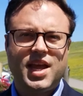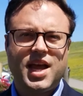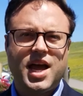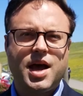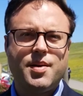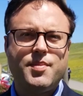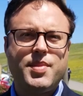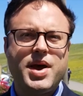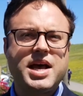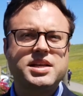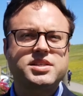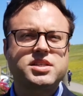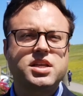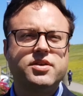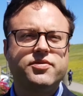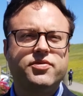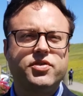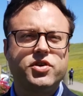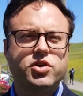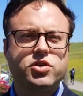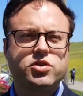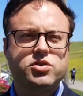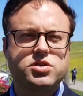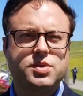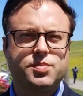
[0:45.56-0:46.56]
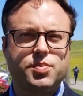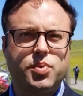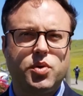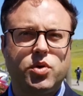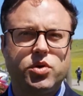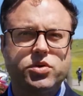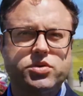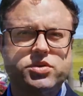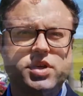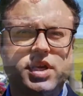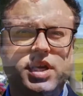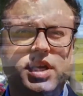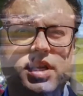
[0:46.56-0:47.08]
I'm asking for your
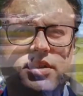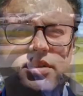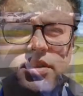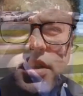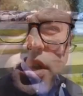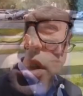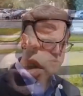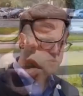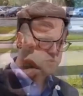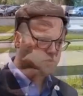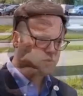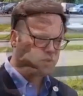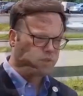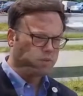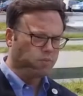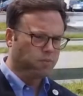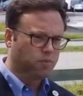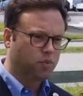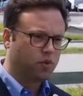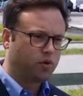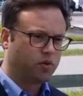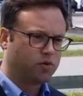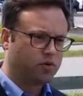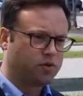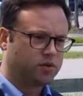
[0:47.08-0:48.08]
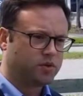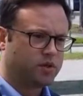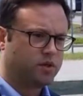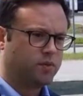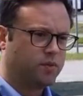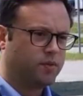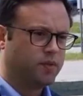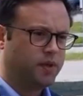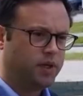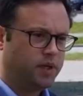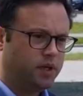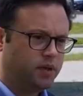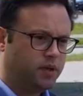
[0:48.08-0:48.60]
support to continue to protect
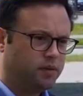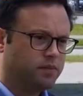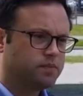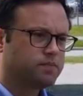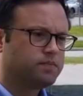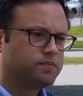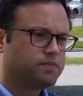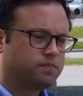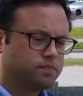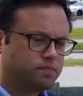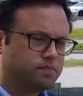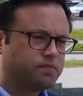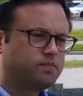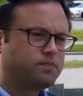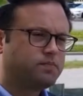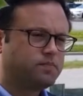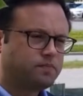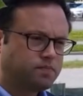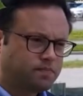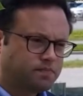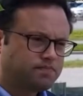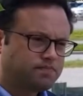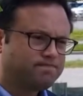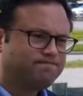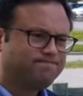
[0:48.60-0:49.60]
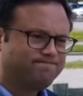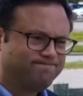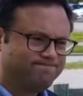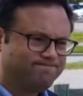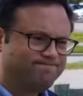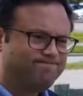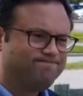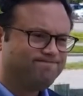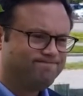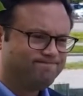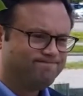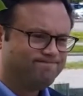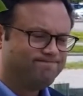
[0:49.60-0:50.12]
our residents from
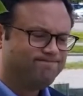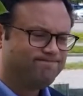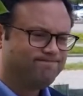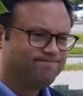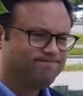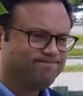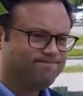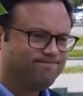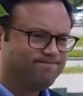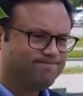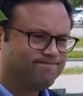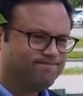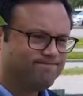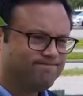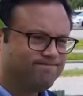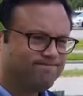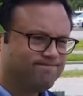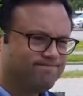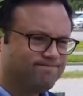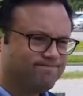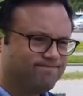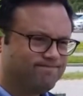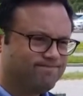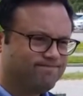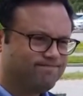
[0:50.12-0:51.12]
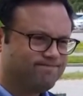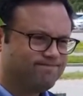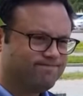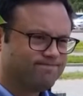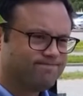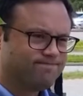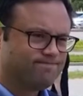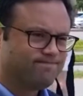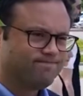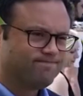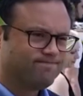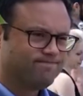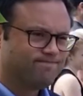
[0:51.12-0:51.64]
recurrent flooding and sea level
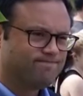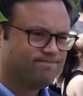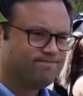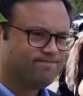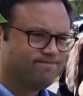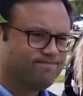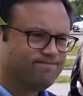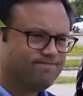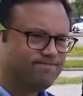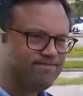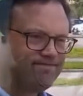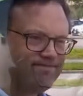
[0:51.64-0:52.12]
rise, while